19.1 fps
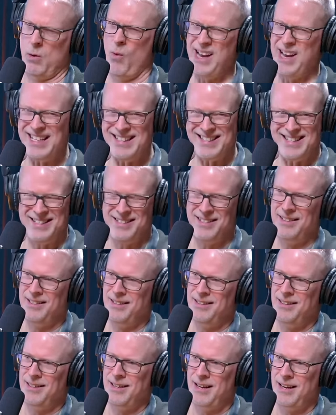"What?
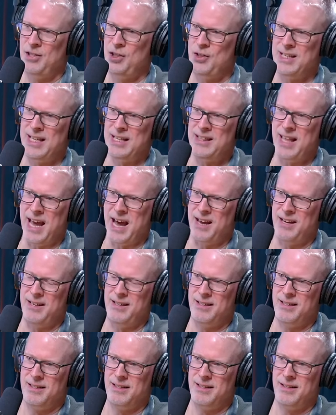How'd you get that? You're
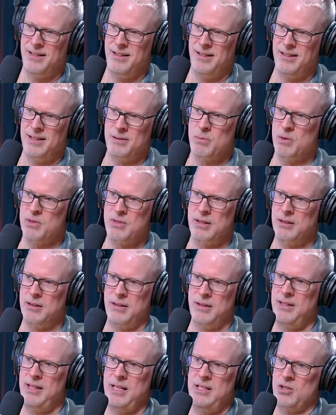not supposed to,
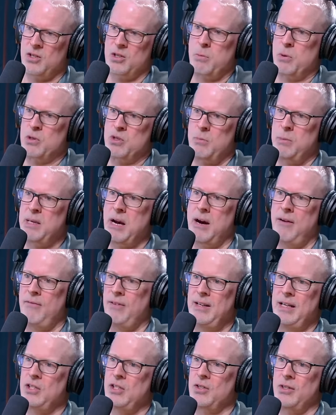these are supposed to be
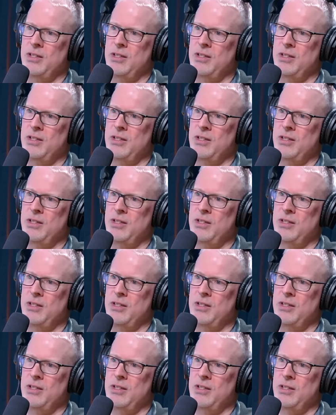confidential.